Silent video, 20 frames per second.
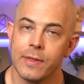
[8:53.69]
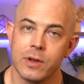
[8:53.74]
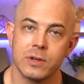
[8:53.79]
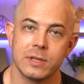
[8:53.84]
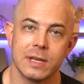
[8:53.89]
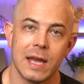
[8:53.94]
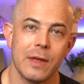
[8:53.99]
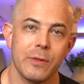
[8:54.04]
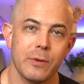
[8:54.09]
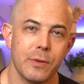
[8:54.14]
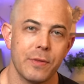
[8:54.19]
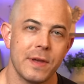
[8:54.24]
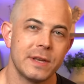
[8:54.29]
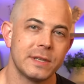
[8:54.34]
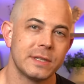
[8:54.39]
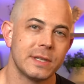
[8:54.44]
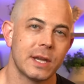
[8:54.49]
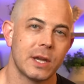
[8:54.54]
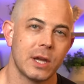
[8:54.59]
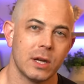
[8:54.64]
There's other
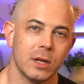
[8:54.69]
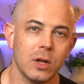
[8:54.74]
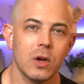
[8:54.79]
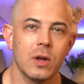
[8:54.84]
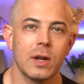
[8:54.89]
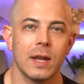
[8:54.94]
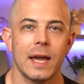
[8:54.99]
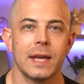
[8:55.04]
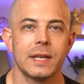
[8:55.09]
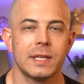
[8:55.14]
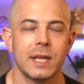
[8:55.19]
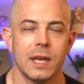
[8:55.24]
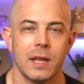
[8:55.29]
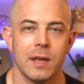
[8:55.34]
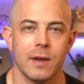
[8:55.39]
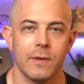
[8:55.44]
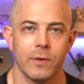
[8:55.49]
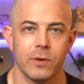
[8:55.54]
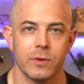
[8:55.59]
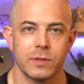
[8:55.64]
things that can look like tinea
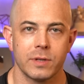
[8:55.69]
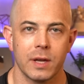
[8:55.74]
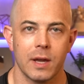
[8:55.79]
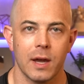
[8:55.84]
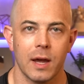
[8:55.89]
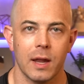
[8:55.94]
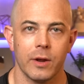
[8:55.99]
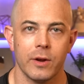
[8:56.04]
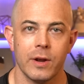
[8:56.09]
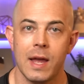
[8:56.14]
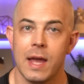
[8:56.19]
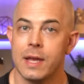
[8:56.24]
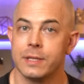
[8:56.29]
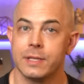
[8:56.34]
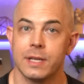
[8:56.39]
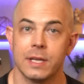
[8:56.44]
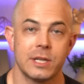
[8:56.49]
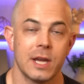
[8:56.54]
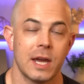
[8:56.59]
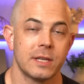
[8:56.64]
versicolor,
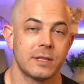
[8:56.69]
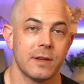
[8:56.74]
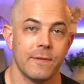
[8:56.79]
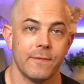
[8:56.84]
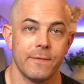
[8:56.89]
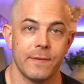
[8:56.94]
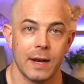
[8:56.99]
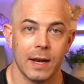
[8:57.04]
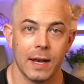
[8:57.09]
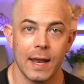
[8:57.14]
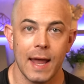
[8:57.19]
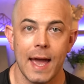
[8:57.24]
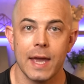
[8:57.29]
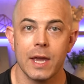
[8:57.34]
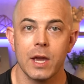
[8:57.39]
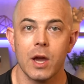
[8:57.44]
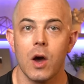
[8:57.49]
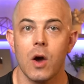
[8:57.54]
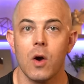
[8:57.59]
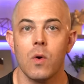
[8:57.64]
such as
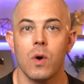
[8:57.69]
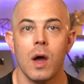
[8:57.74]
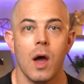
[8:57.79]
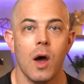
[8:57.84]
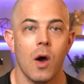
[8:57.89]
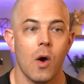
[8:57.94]
vitiligo,